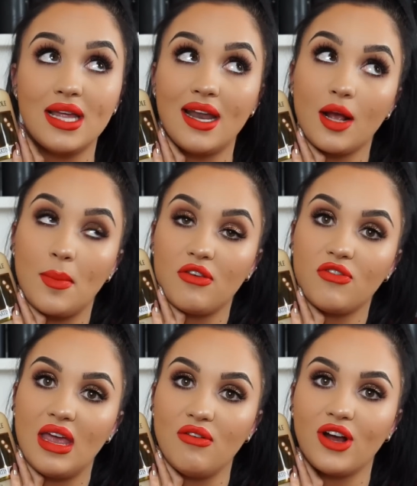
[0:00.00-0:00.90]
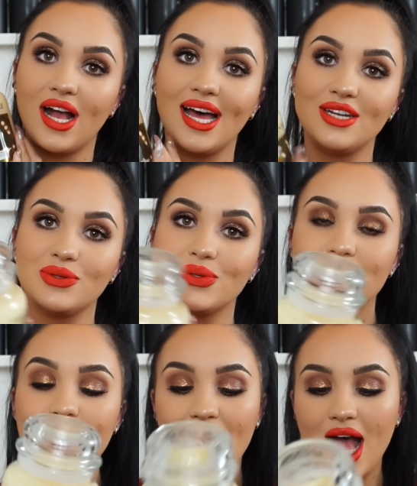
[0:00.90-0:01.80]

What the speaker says: They're like my favourite candles.